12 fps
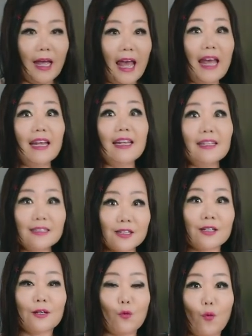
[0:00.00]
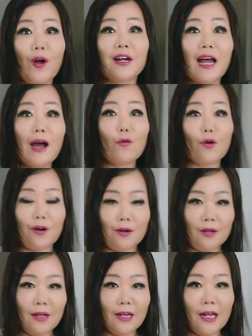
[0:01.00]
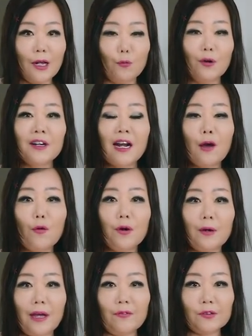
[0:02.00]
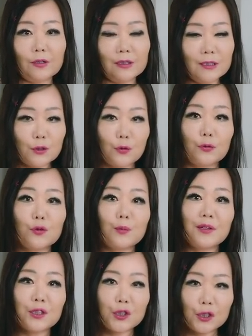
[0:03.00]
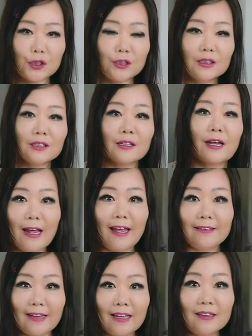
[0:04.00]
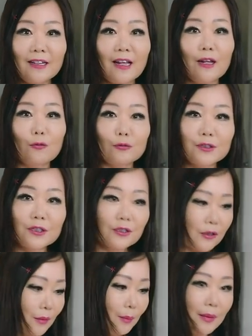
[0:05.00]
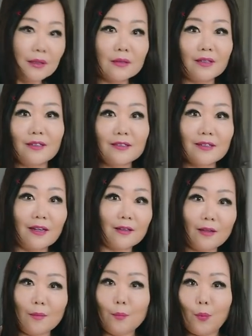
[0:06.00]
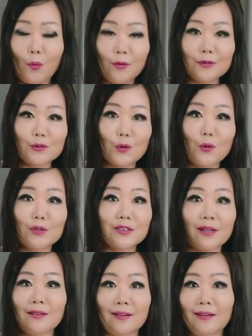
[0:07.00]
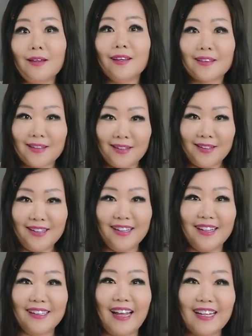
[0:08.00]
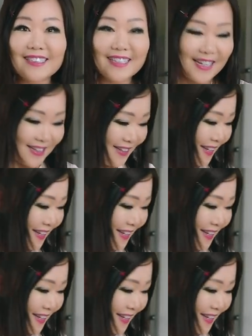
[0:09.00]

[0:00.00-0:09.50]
At least 1 hour. 1 hour after it's going to be chilled, and then we just mix this and then pour a sauce and eat. That's it.